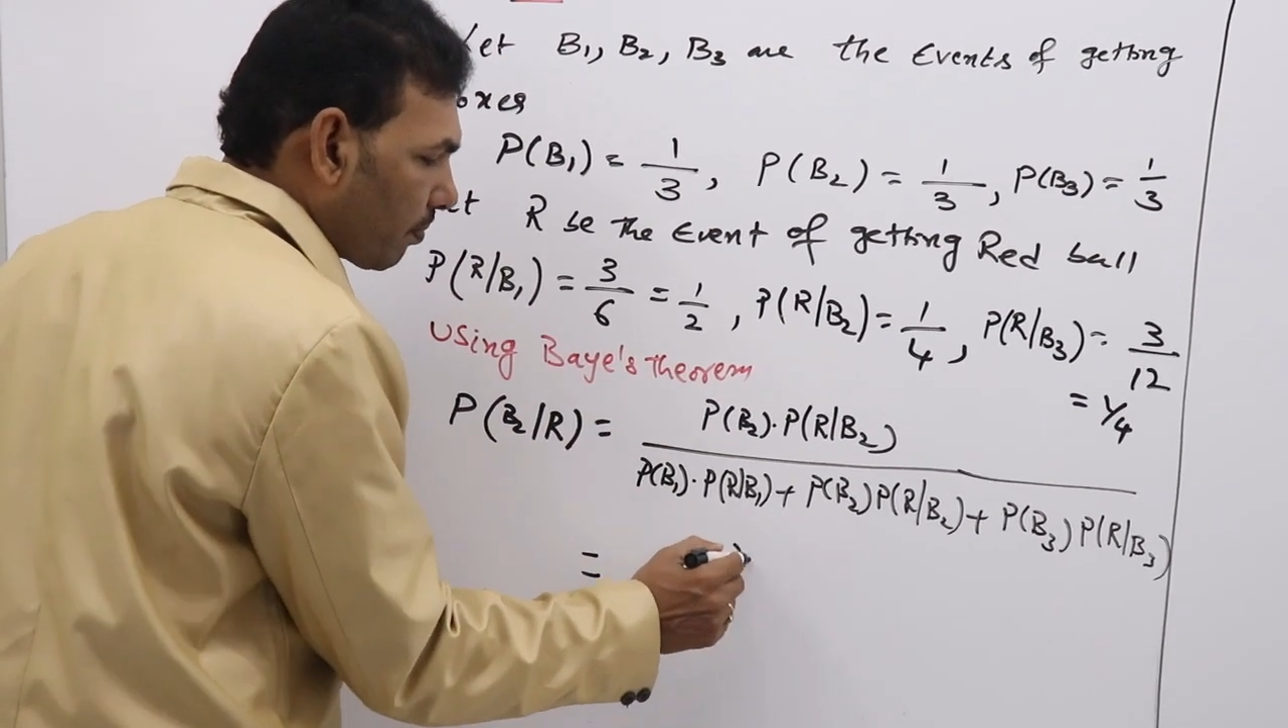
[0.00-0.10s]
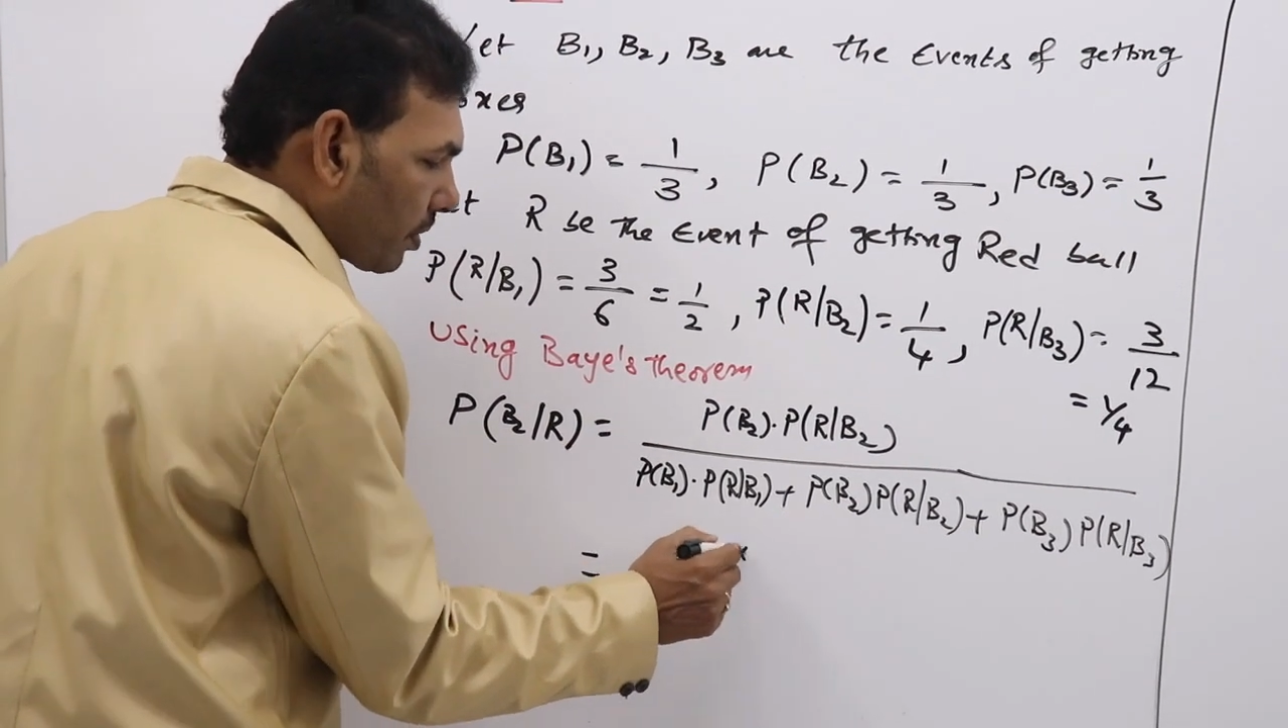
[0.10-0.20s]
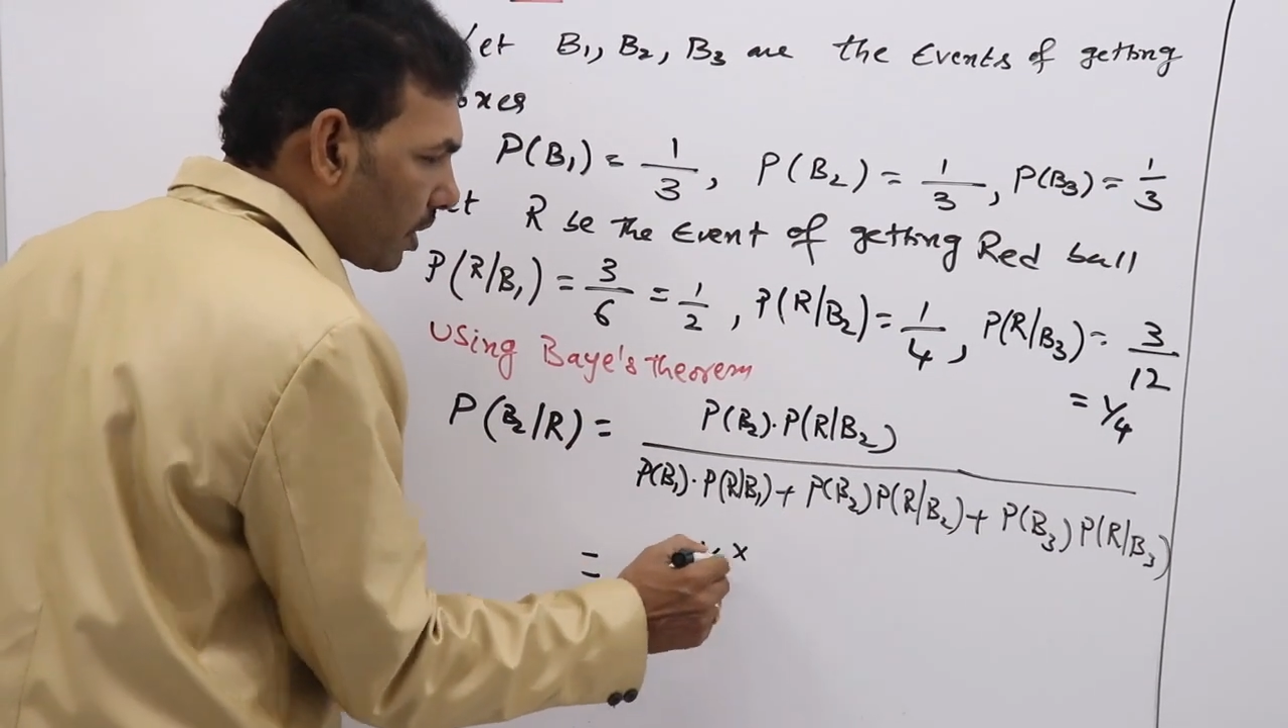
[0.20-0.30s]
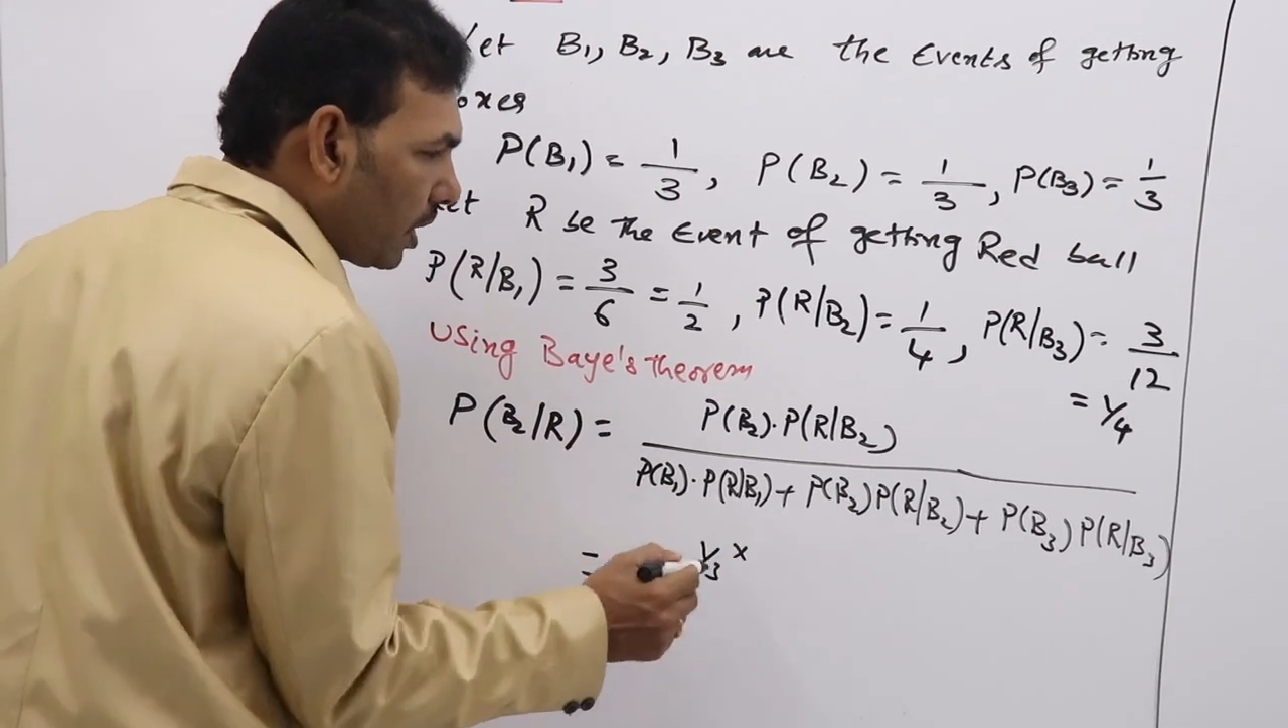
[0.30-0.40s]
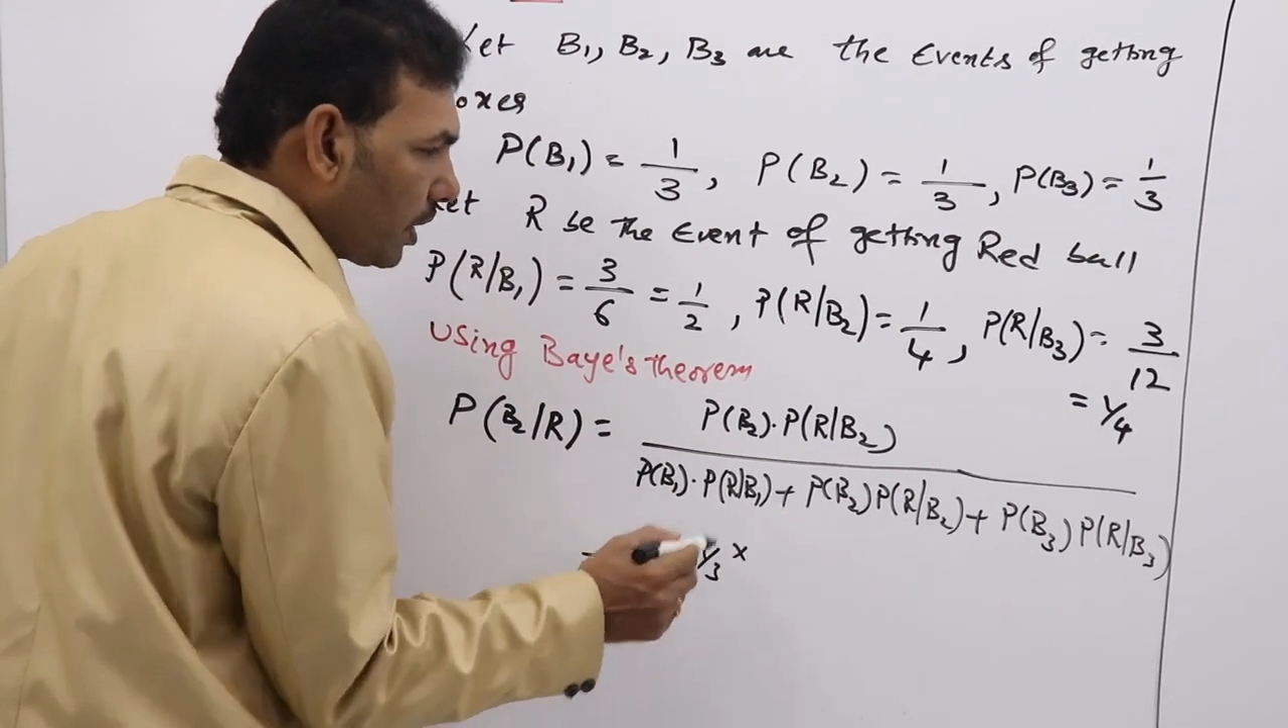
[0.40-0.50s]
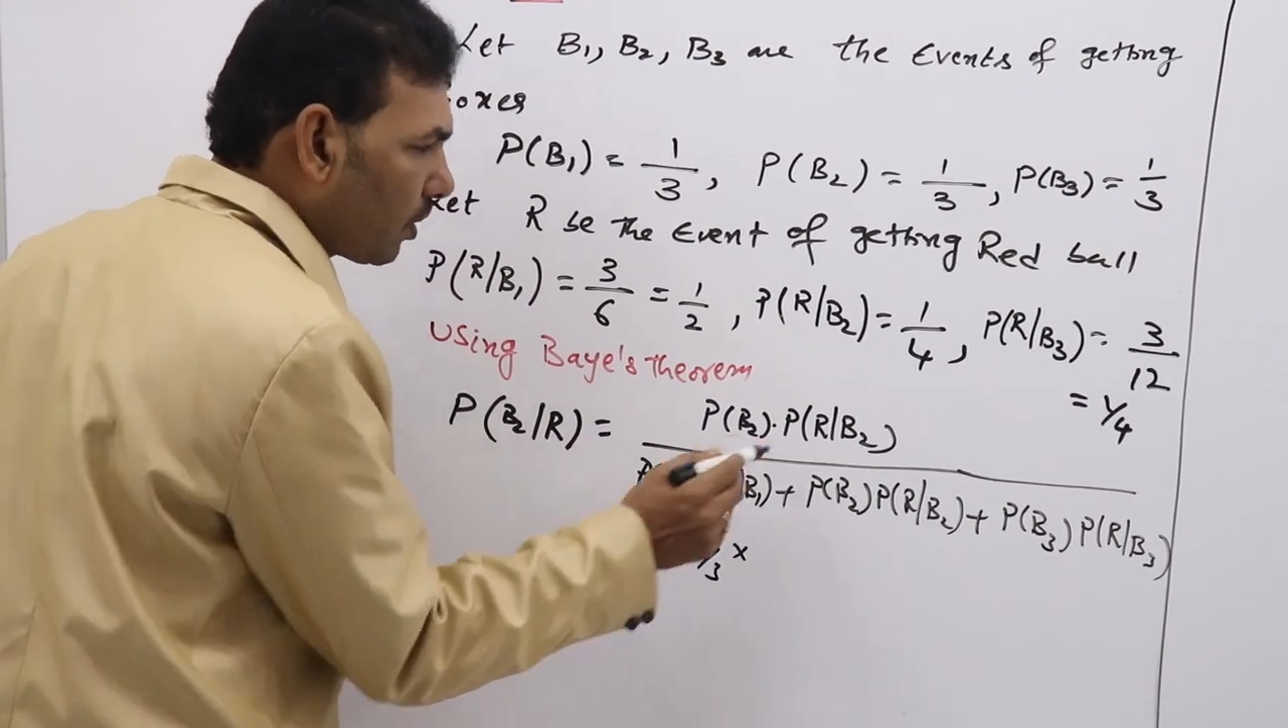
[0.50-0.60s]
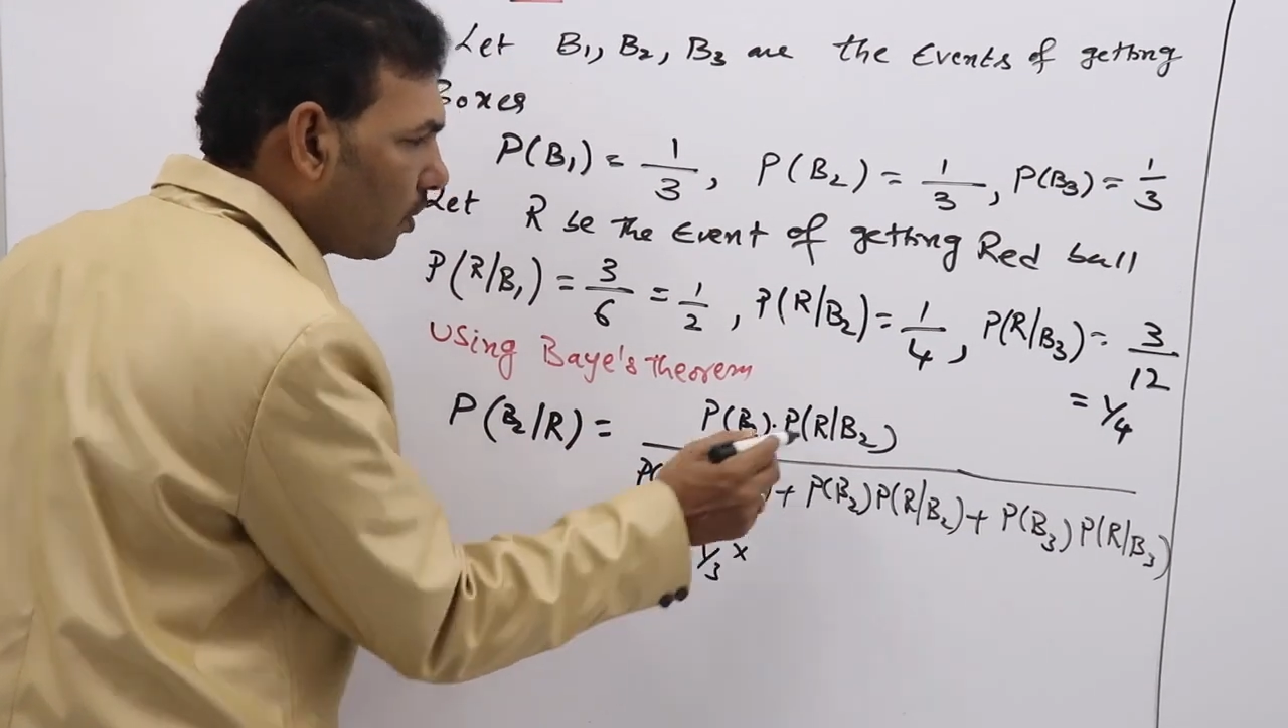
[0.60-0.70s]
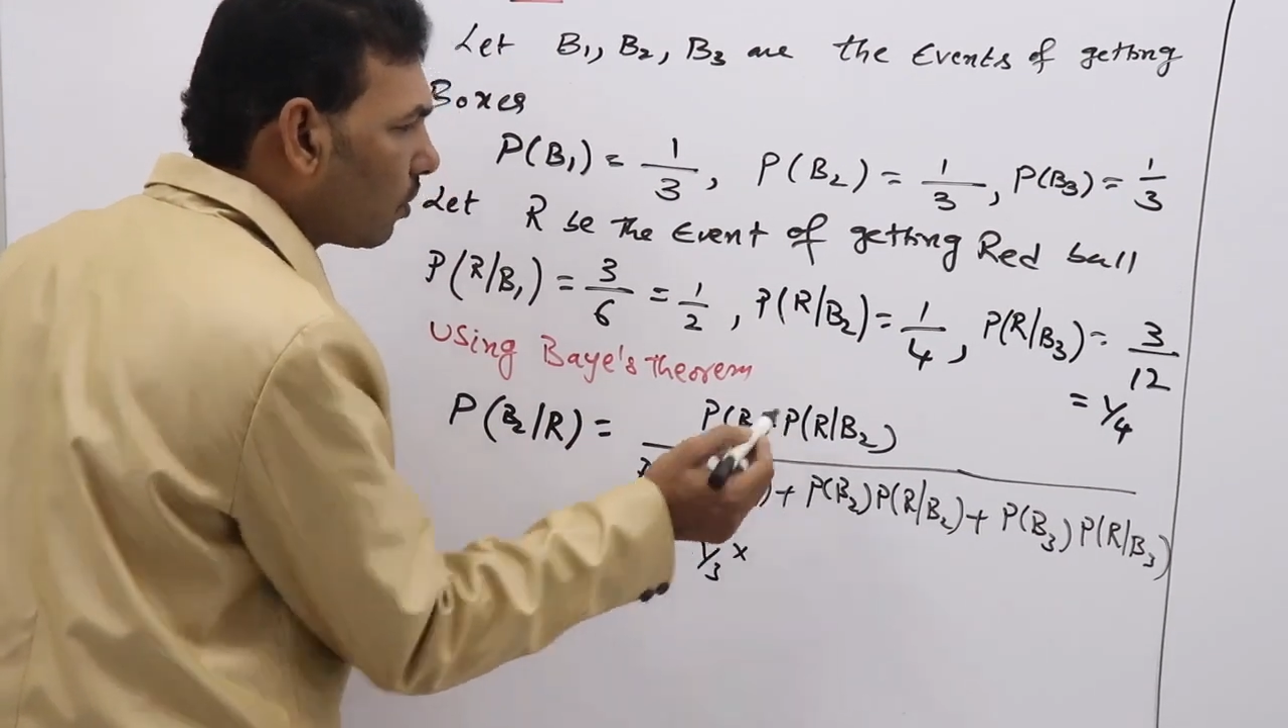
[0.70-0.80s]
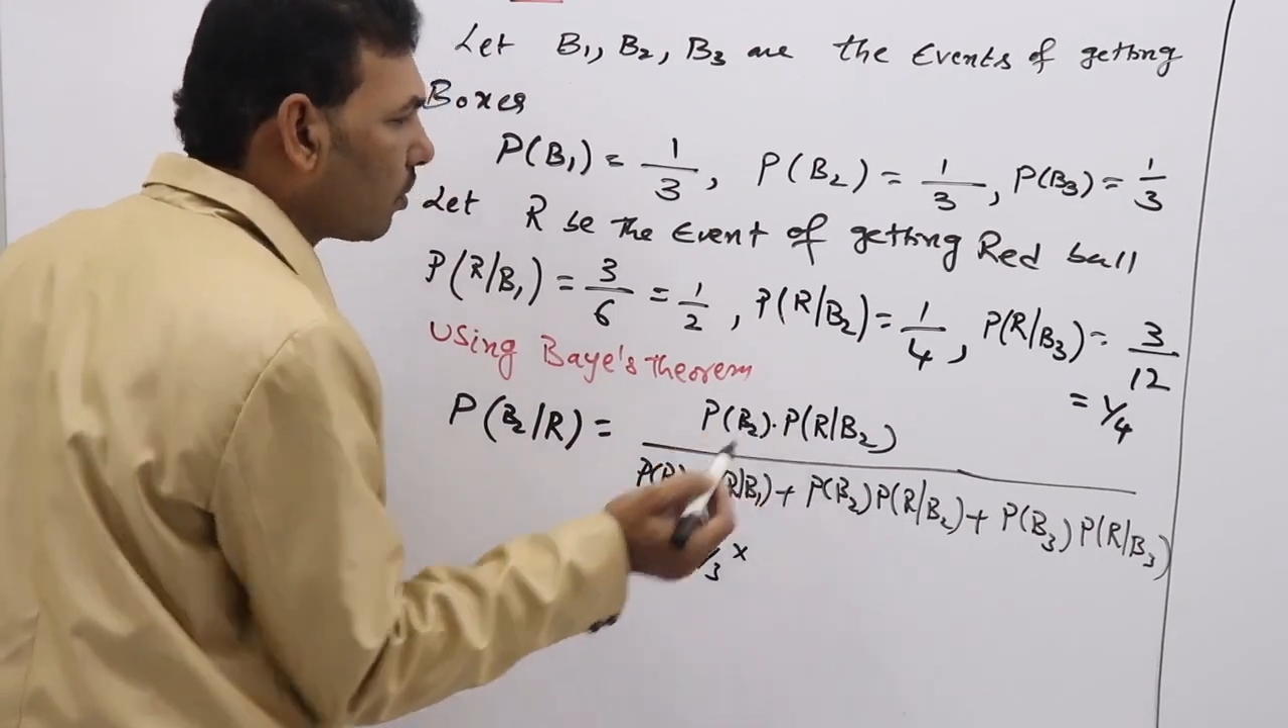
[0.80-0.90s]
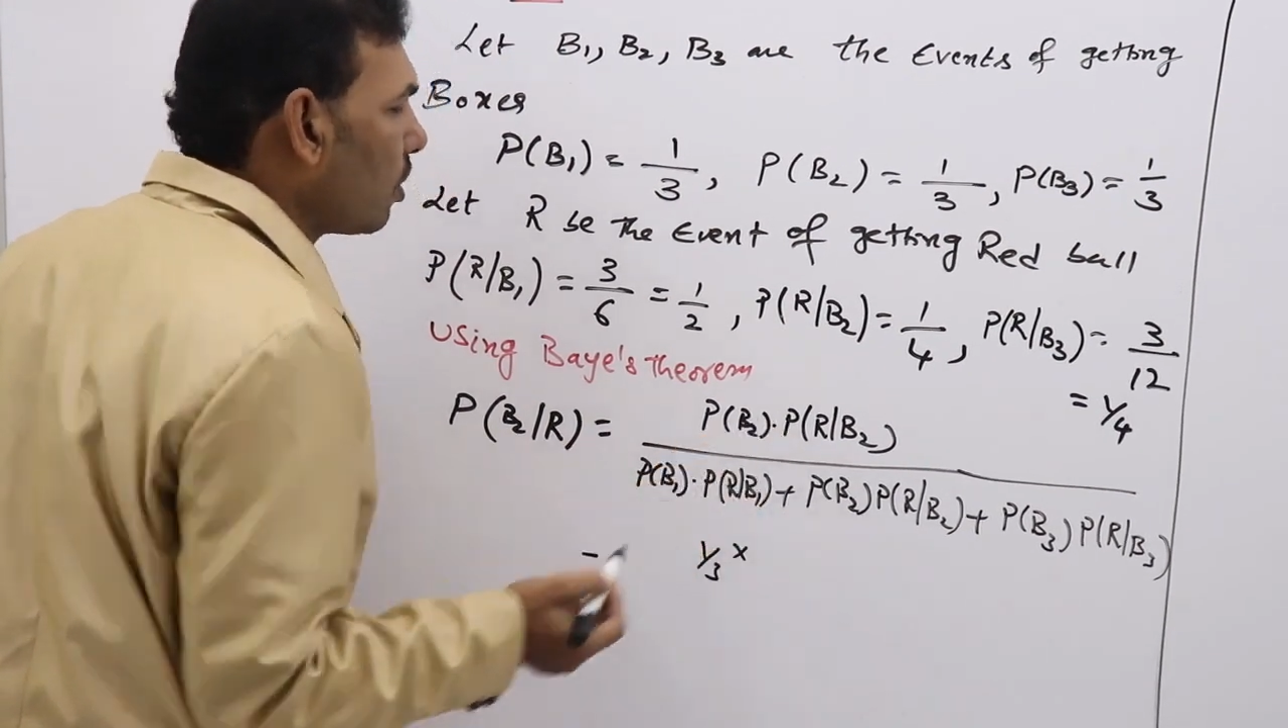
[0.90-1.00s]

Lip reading: into